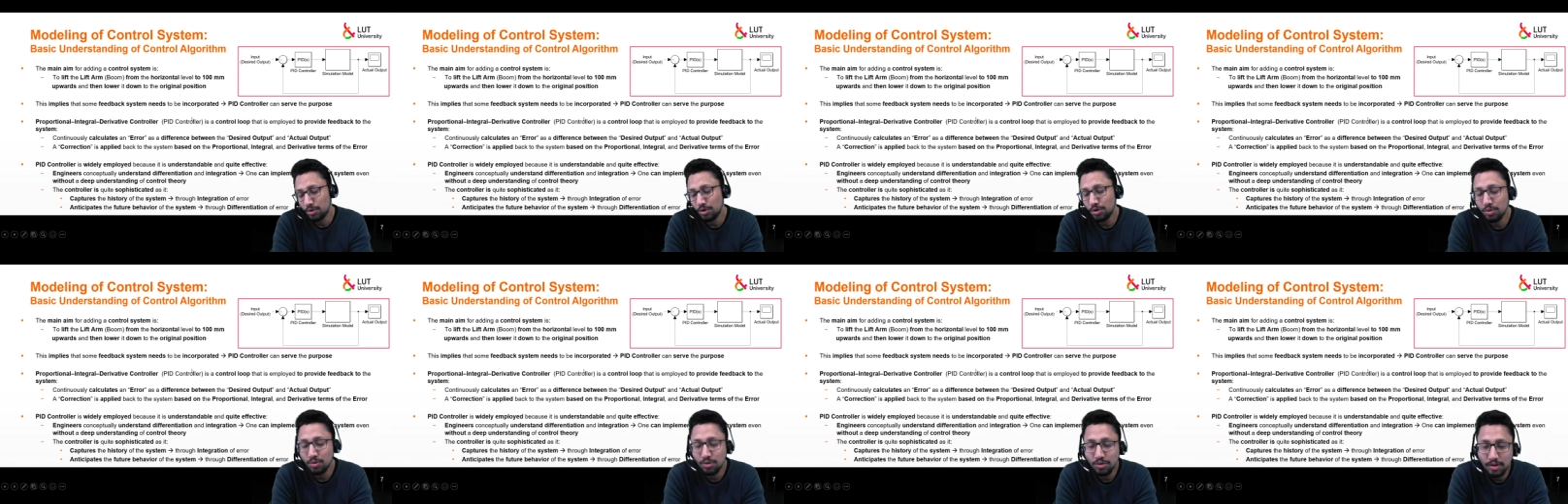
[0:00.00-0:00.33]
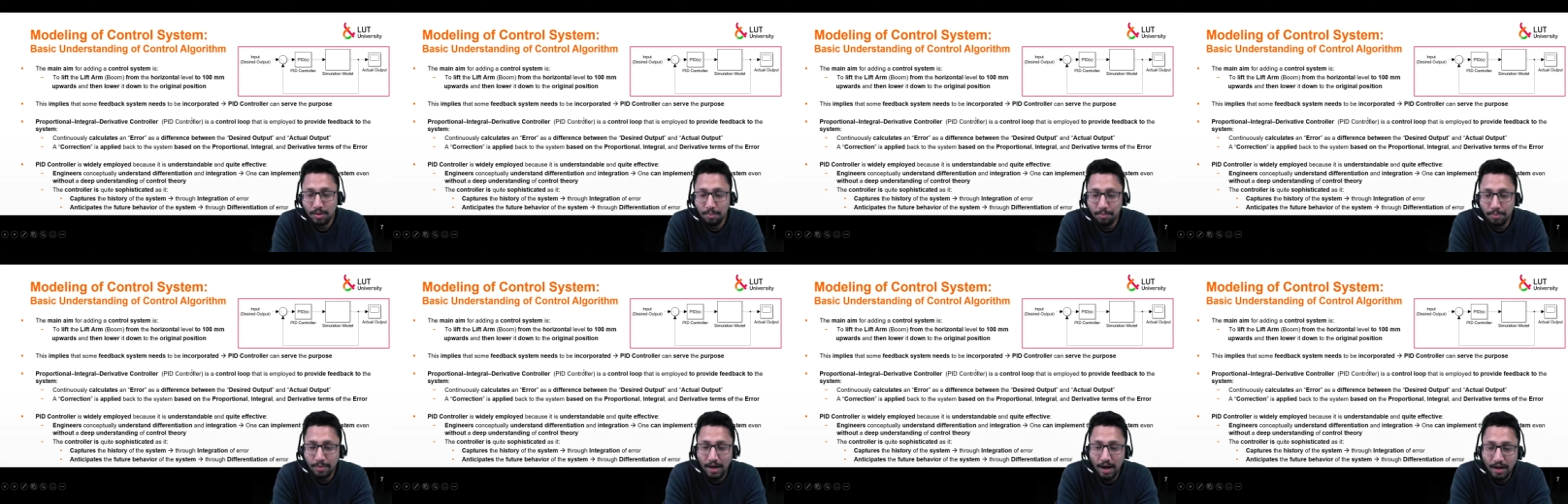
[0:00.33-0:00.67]
to use
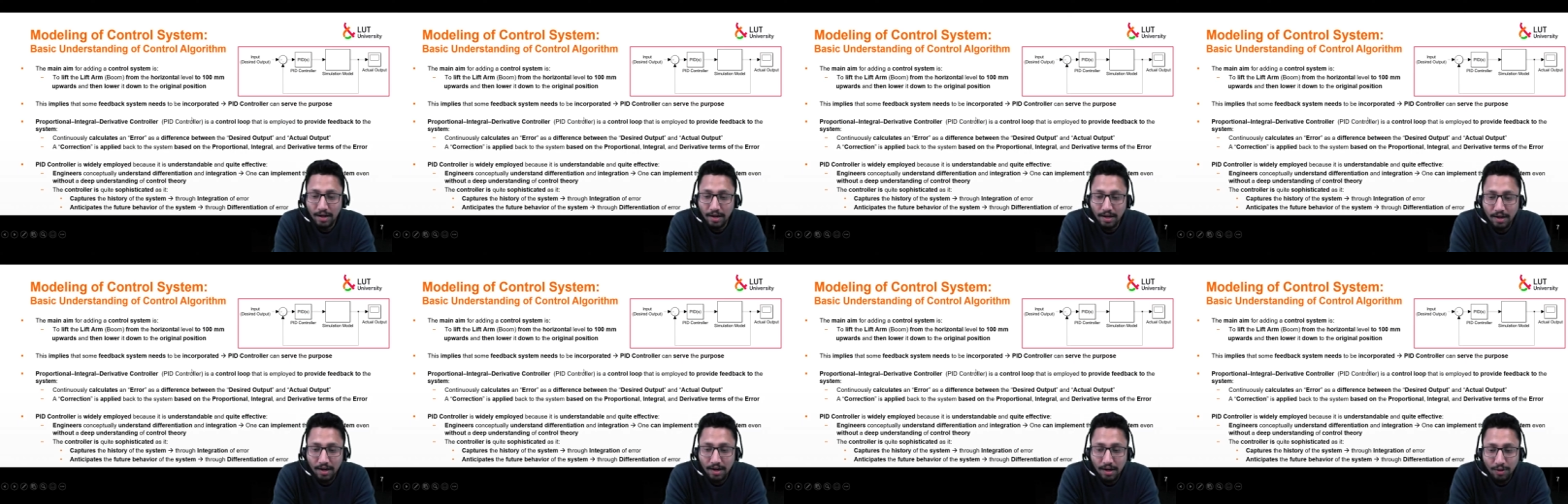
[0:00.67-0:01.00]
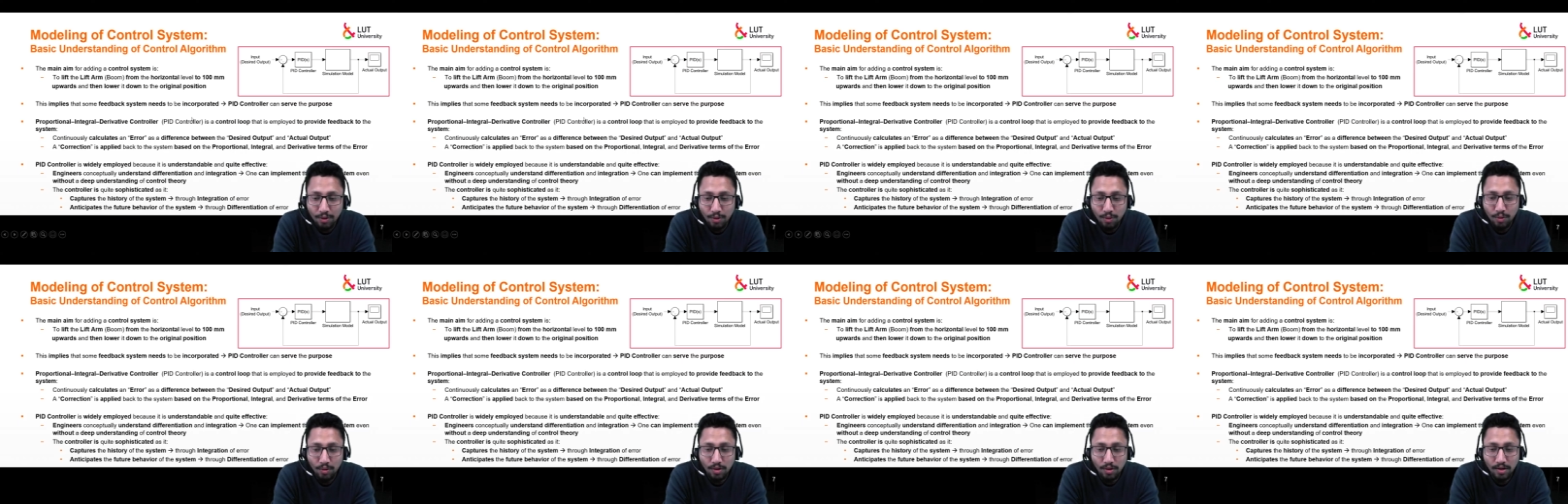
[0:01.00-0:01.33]
a P I D
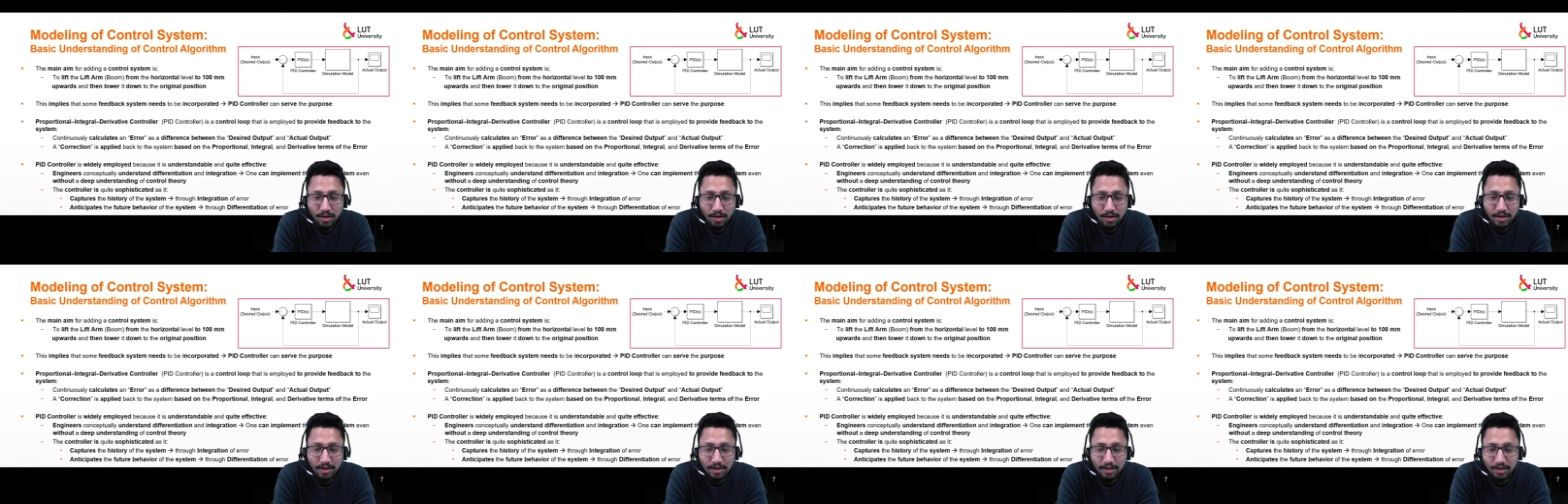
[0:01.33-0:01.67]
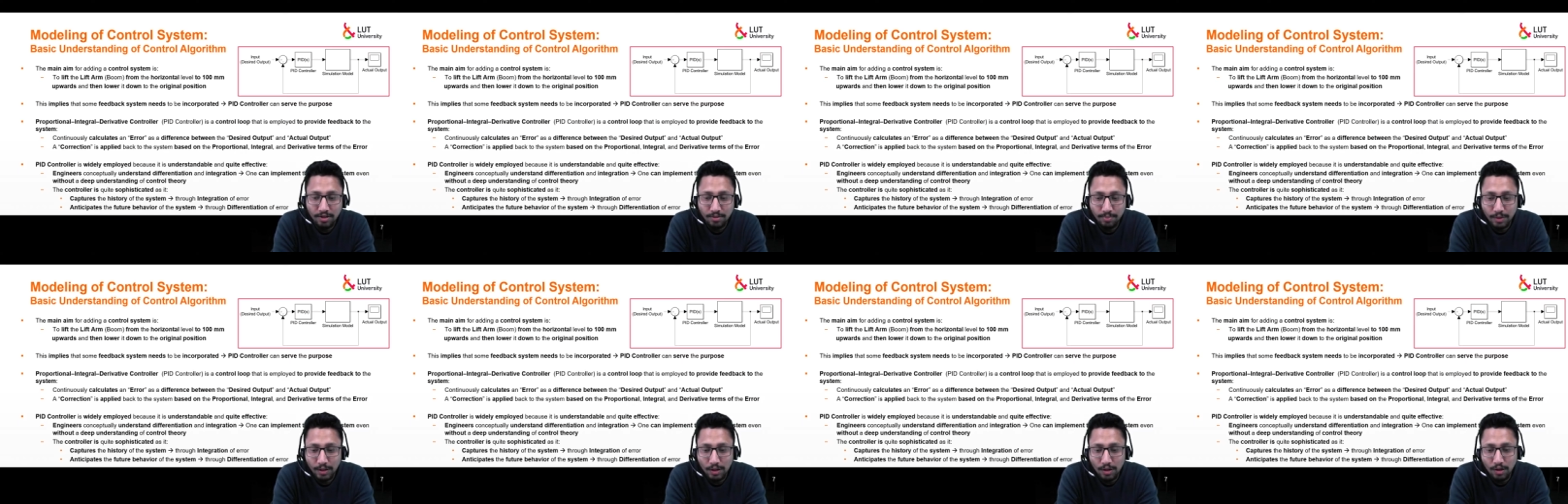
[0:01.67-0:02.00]
controller
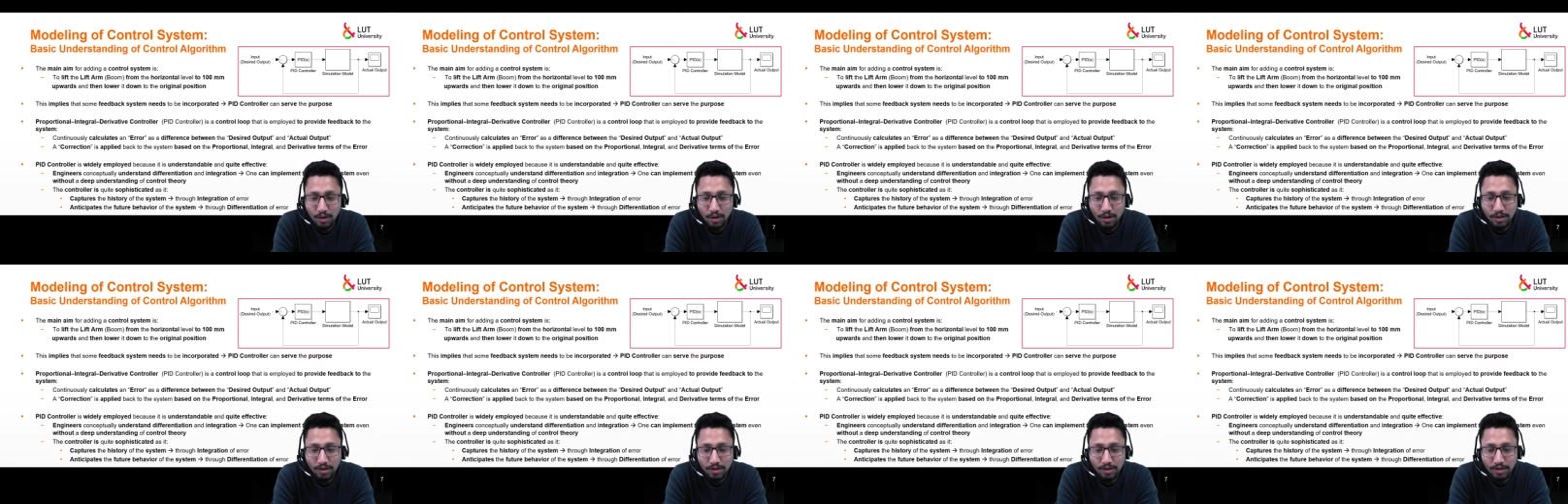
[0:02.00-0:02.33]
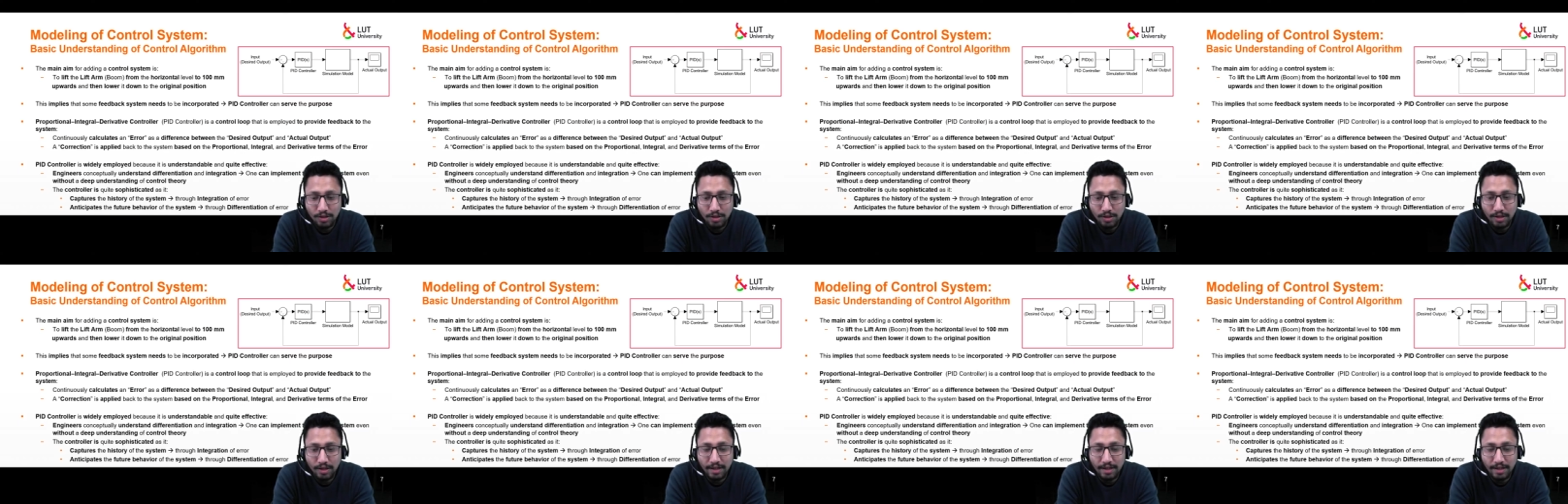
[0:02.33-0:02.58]
is because